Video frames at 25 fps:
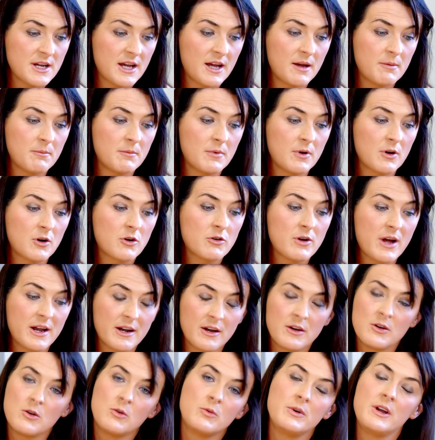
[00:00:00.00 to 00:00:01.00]

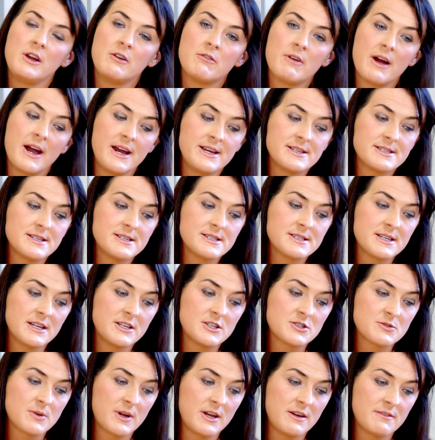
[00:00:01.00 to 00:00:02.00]
Creatinine only rises
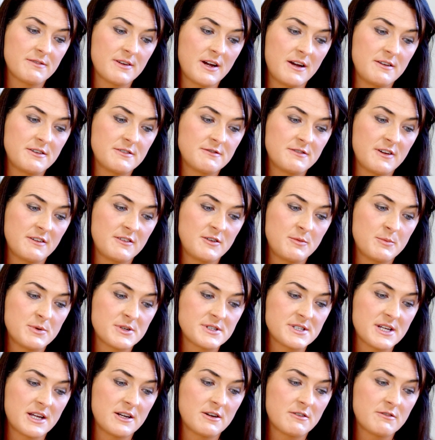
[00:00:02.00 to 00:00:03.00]
in 25 to
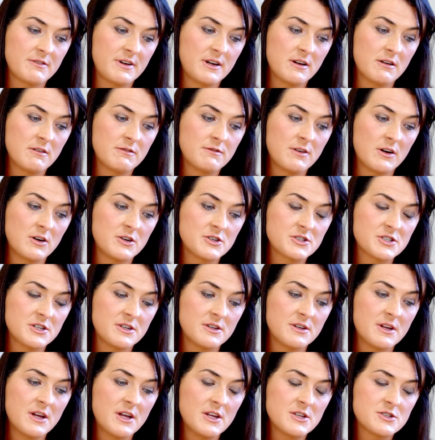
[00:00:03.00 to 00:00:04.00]
50% of renal
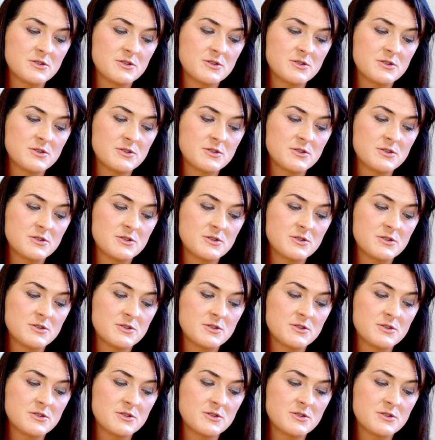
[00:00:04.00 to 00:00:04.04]
function,